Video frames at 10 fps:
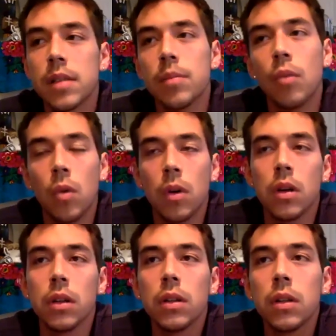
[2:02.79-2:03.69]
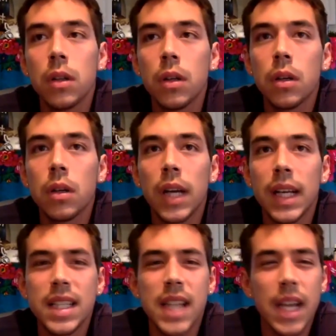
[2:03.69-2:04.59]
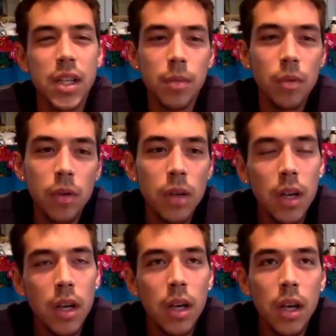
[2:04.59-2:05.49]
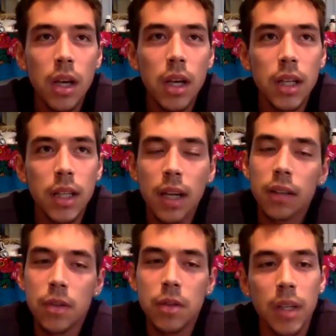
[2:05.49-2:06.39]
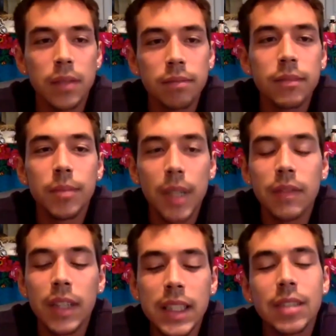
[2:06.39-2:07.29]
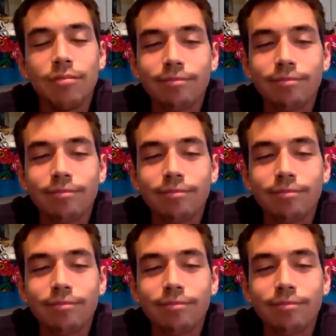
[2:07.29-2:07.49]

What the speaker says: more, I guess, tangible. And yeah, those are my advice.